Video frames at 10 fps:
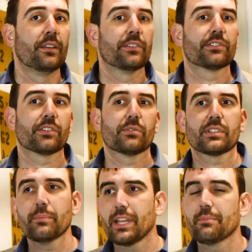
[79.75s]
So
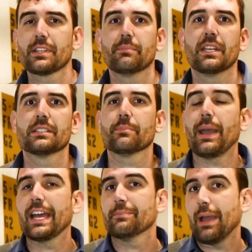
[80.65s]
sometimes that means a
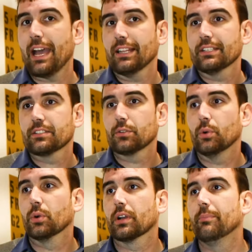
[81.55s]
bad ballast
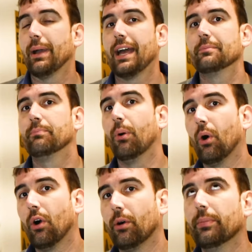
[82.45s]
or a bad
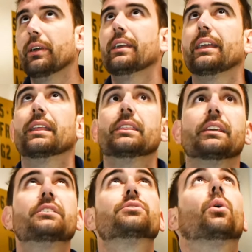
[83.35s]
bulb in
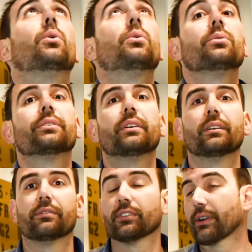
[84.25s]
these old
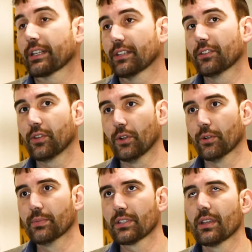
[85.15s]
fluorescent
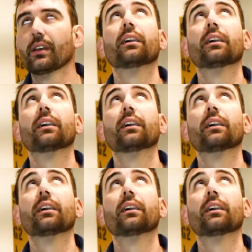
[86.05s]
tubes.